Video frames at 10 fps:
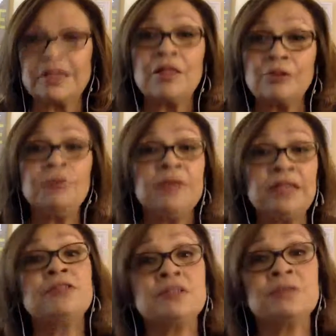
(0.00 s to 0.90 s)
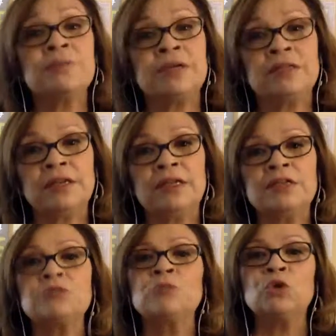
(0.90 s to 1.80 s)
there needs to be,
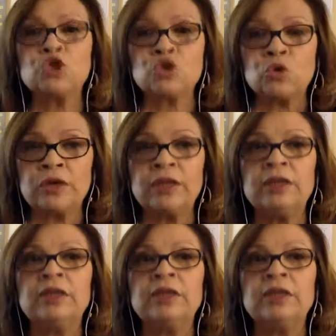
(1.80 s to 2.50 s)
ladies, more joy